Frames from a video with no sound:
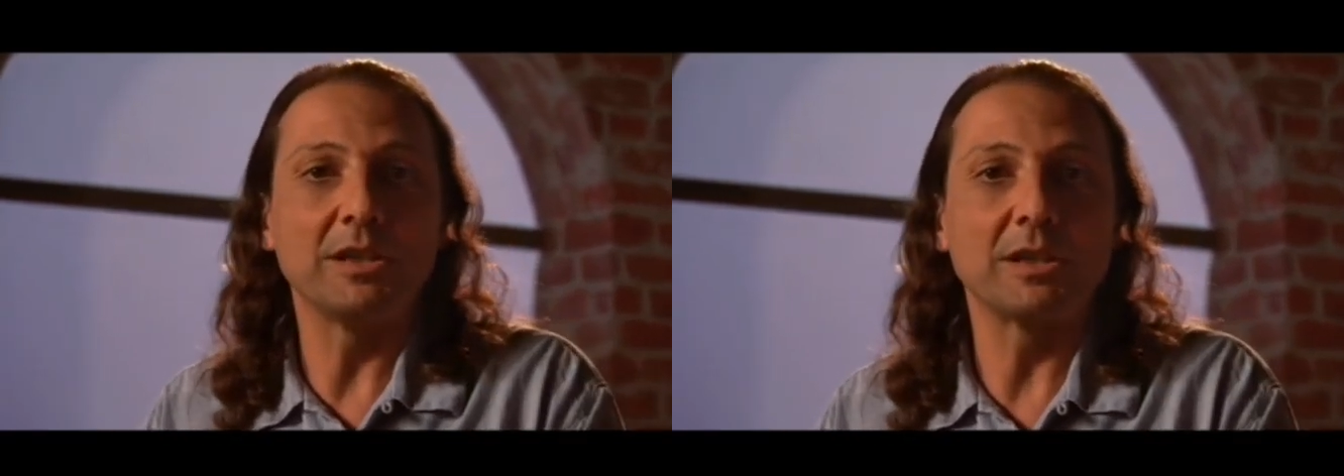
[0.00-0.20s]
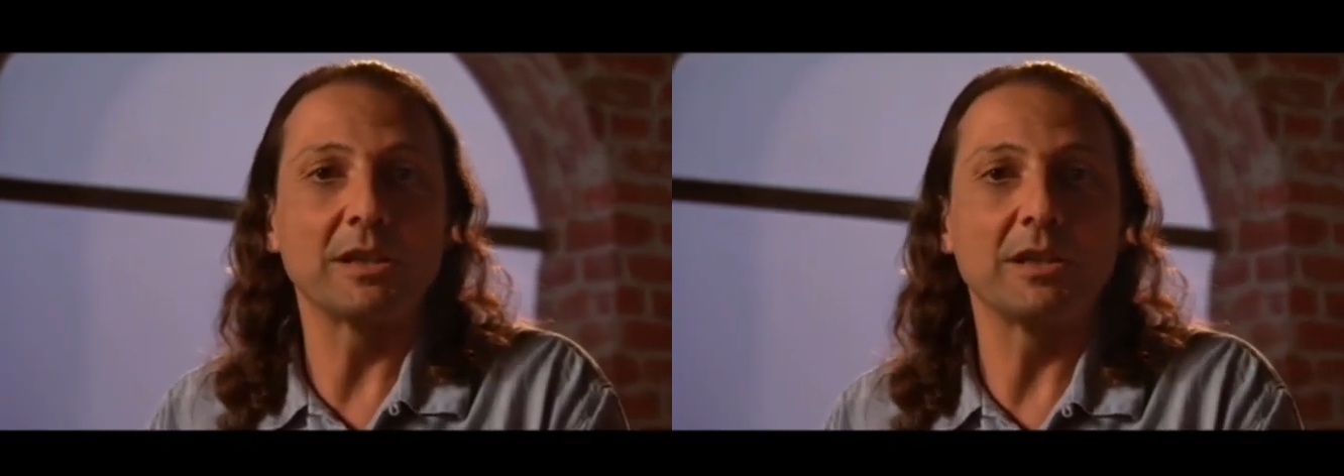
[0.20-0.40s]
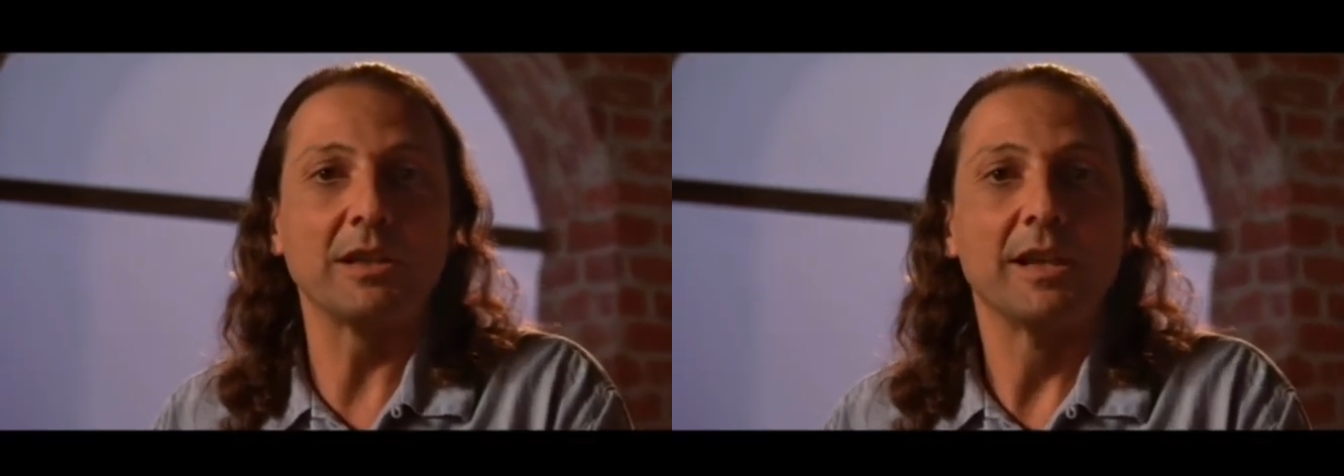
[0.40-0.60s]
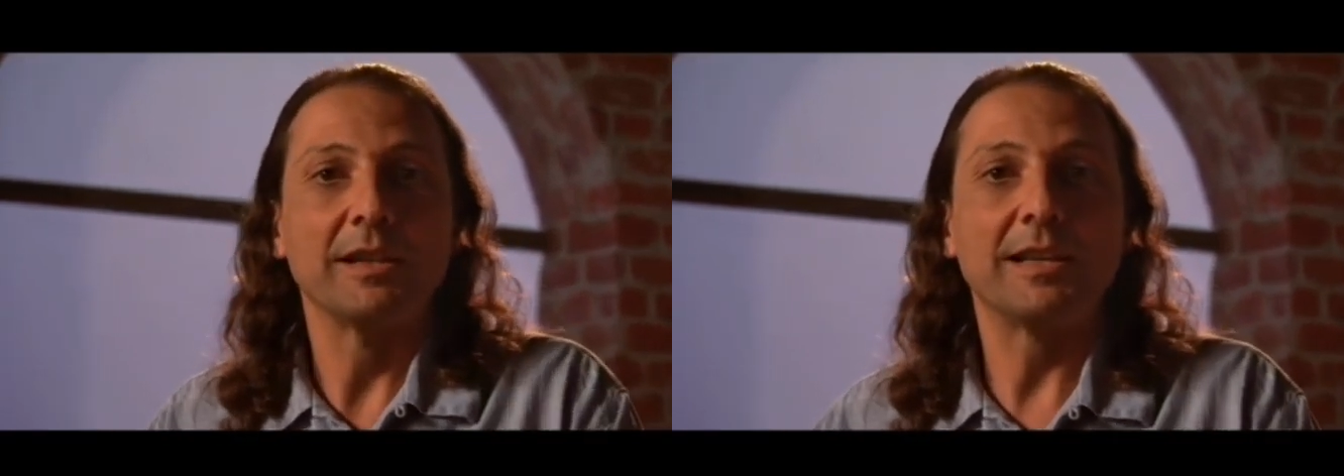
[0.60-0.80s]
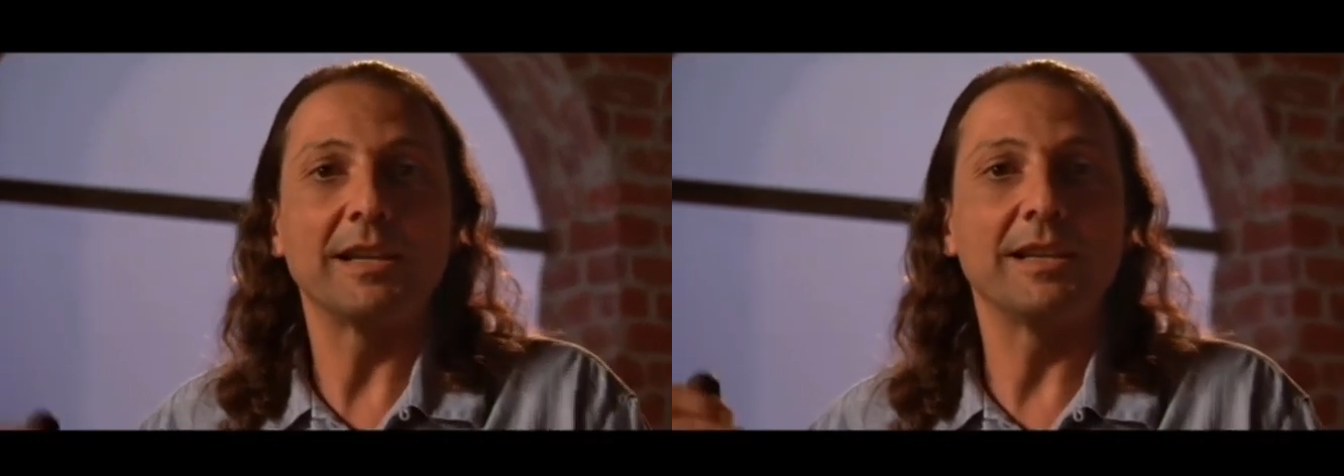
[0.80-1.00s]

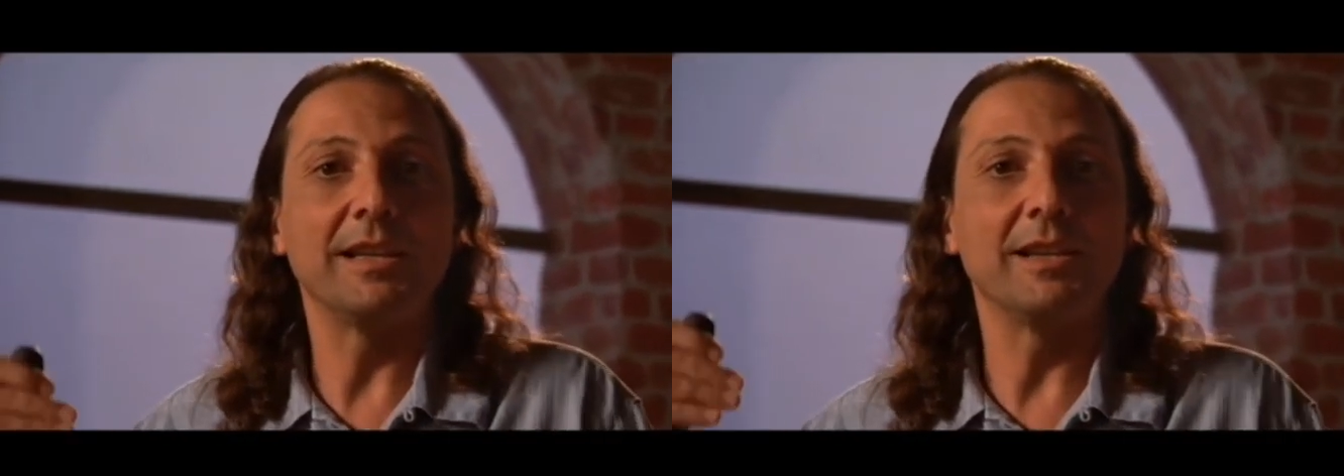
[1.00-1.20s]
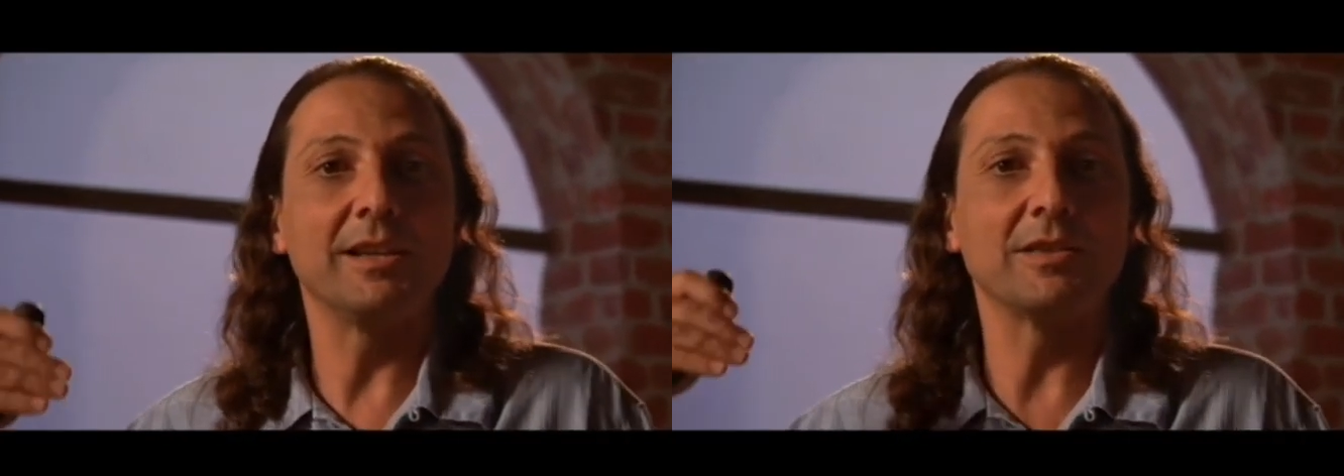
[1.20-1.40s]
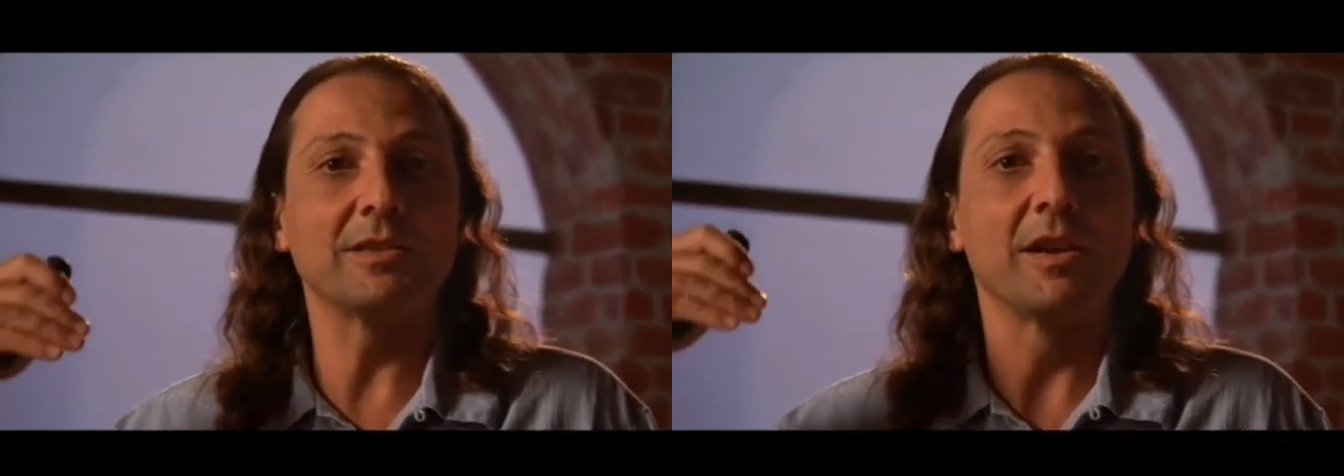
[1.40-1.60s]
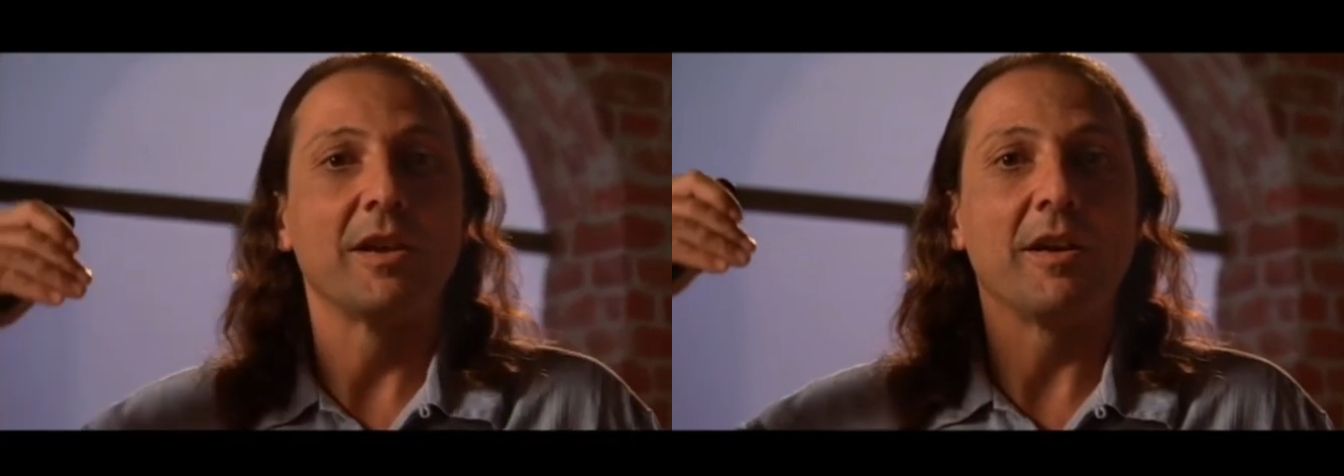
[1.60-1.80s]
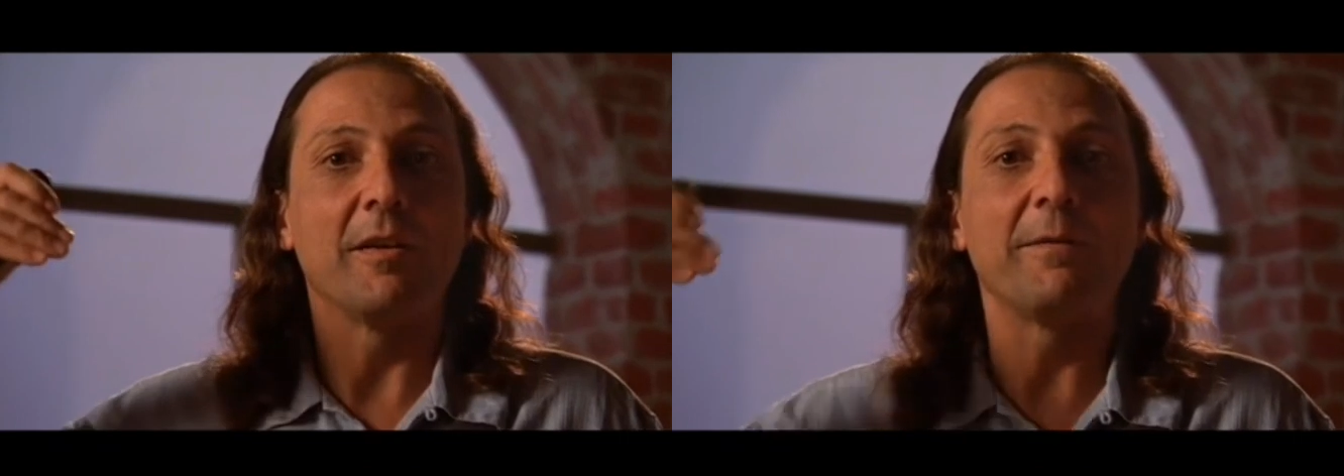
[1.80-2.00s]
condition that
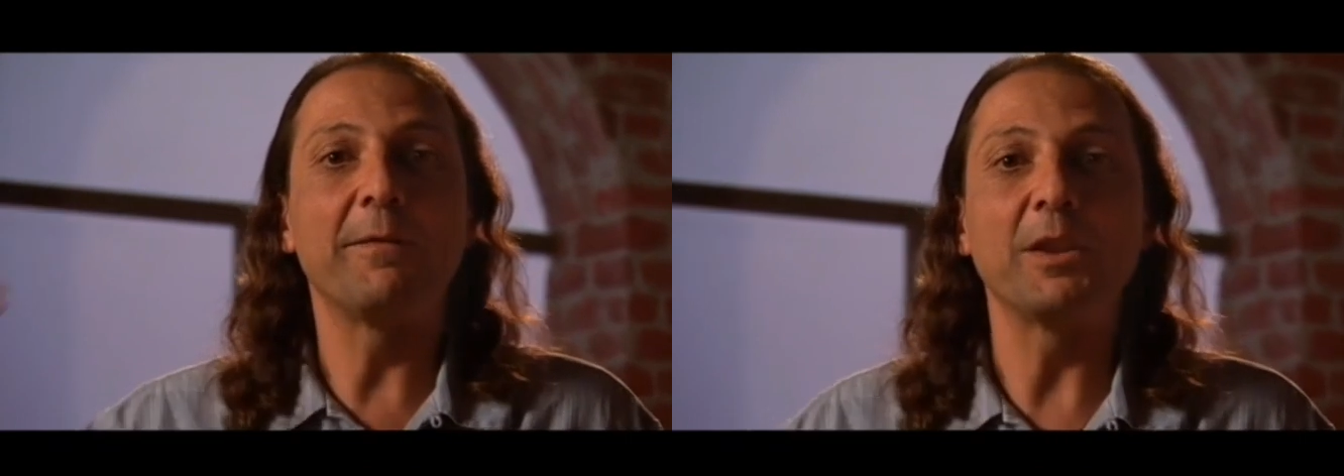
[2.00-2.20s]
is